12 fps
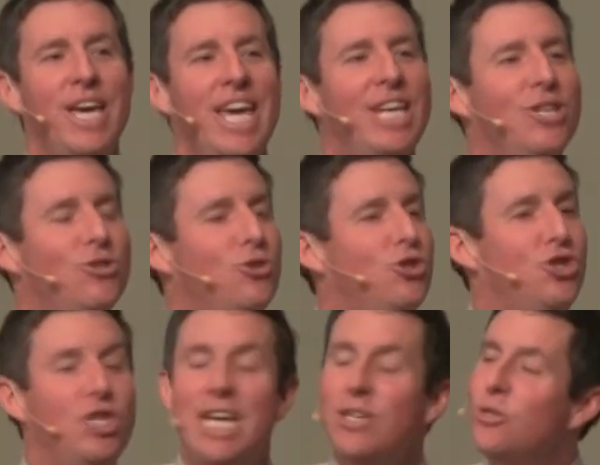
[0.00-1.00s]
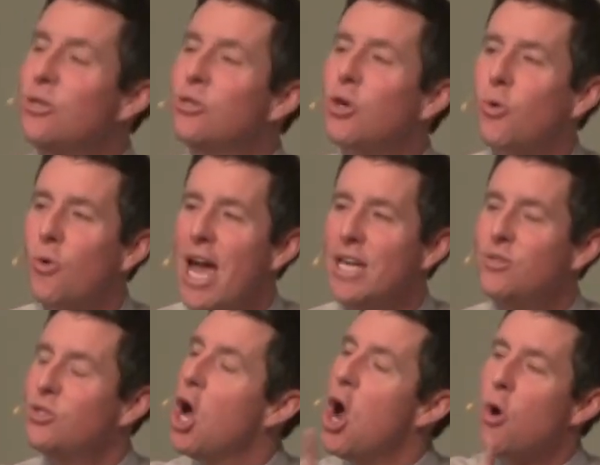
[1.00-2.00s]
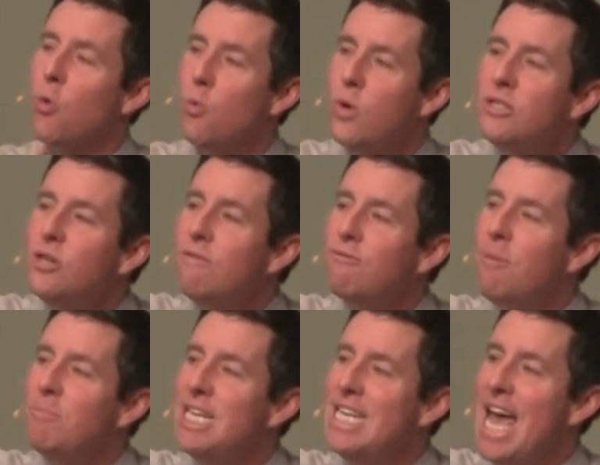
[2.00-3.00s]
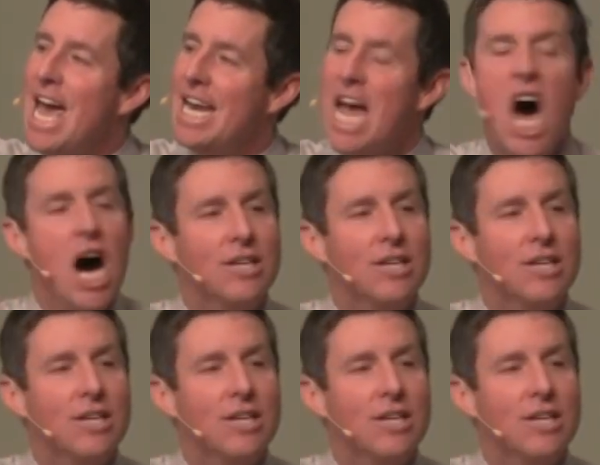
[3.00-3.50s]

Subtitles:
It is Jesus Christ, risen from the dead,